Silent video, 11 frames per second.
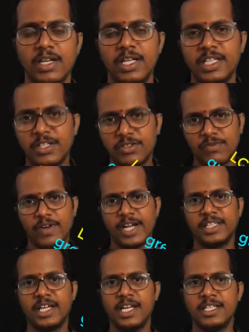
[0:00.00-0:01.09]
Here to find
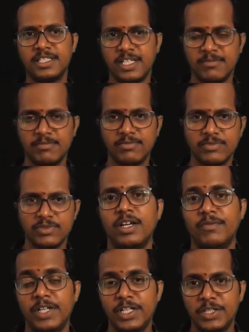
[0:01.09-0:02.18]
the LCM,
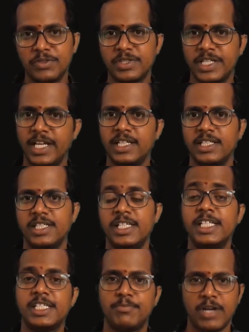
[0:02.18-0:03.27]
we need to take
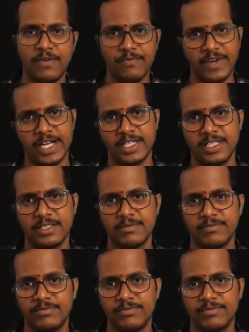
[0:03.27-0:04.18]
each prime factor